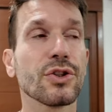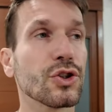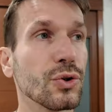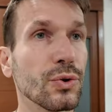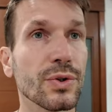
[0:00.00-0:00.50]

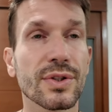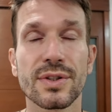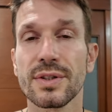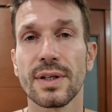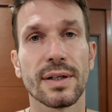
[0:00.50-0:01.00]

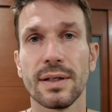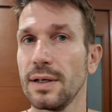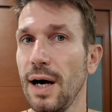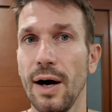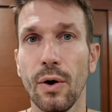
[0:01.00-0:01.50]
choose
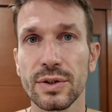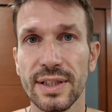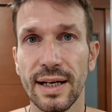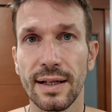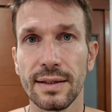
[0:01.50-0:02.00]
a
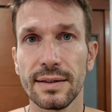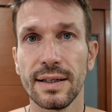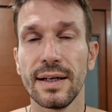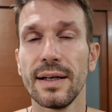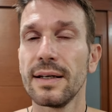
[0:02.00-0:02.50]
hotel.
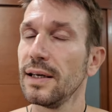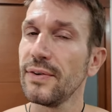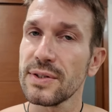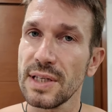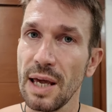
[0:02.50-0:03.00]
If
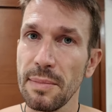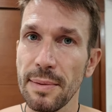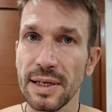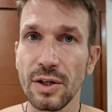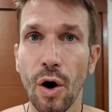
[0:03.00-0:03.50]
you stay
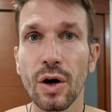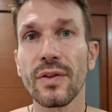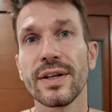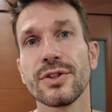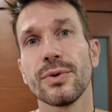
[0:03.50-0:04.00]
maybe longer
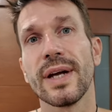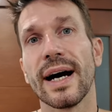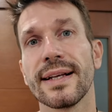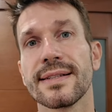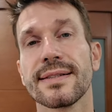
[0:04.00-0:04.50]
than two
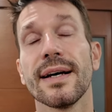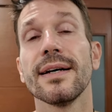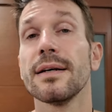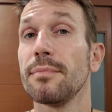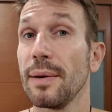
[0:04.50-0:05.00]
nights,
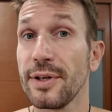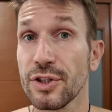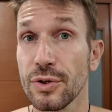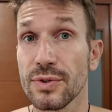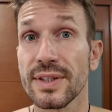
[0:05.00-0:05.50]
maybe
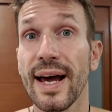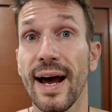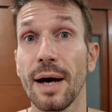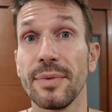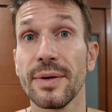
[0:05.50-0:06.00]
choose an
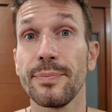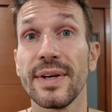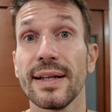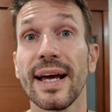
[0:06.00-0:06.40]
Airbnb